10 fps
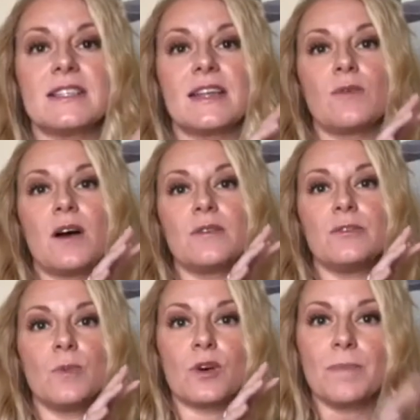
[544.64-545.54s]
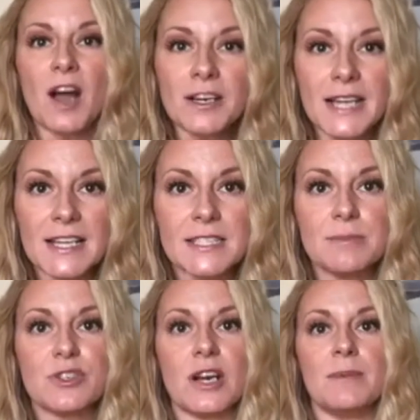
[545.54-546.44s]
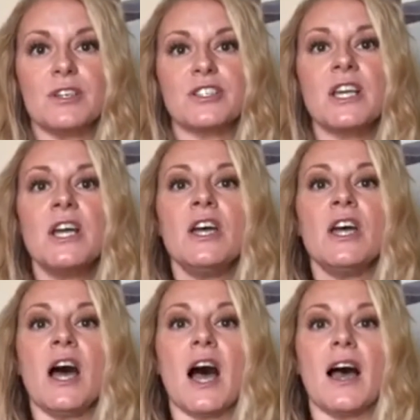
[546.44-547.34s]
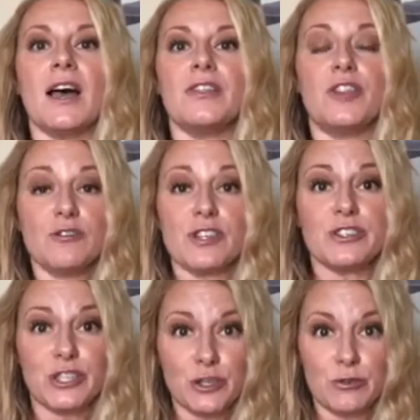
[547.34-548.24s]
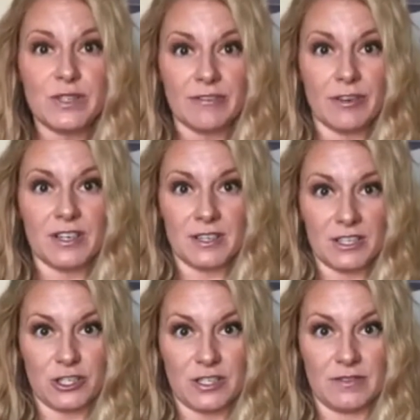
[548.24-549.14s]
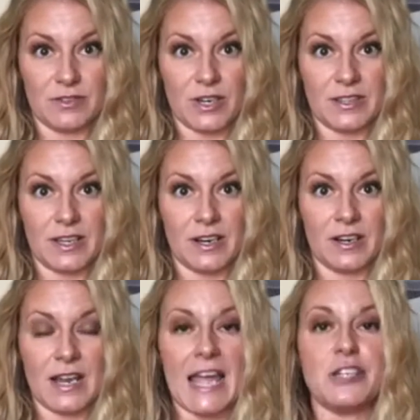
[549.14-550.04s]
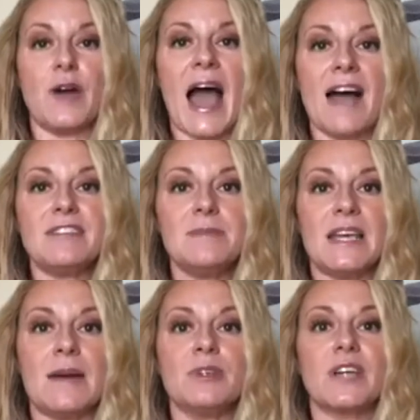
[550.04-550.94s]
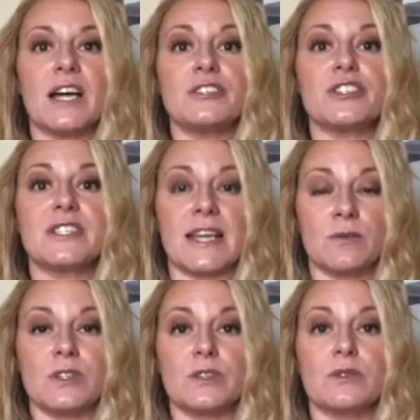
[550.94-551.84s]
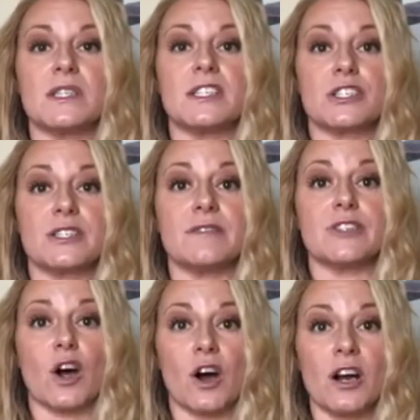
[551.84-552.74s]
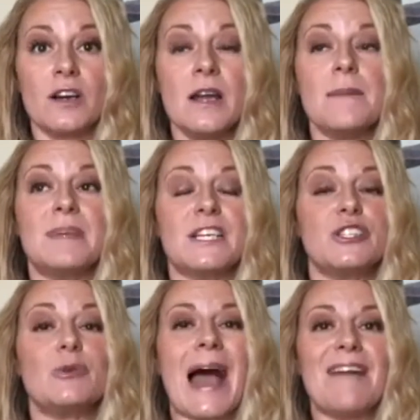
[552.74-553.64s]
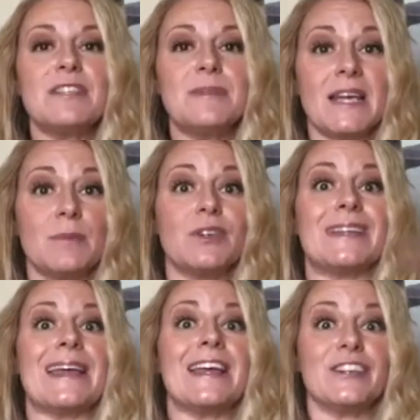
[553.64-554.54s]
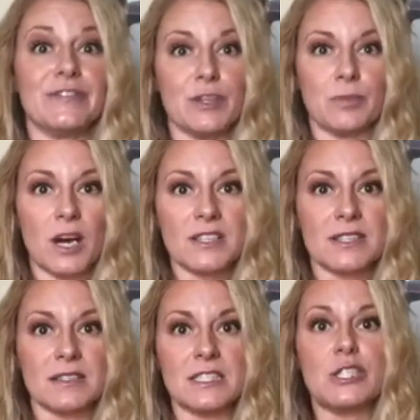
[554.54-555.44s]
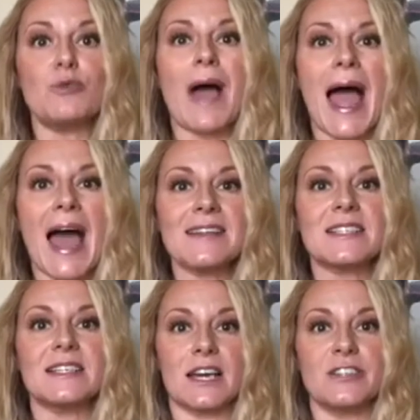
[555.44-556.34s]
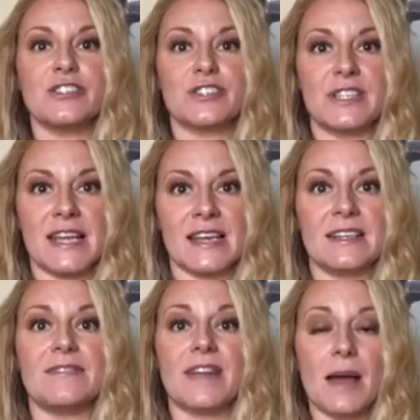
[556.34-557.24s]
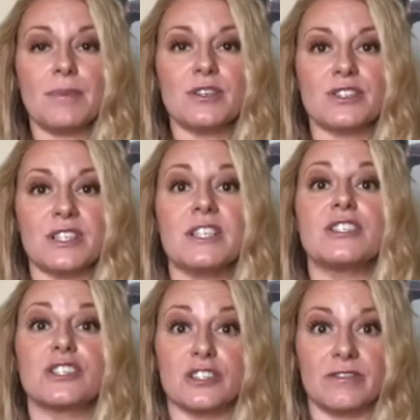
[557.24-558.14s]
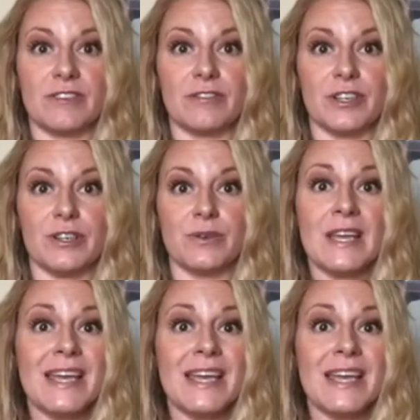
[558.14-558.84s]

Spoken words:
and they want more podcast subscribers, those are 2 different initiatives right there. And you have to be able to understand what those initiatives are, because you have to be able in the interview process to ask and understand if that person is a good fit for you.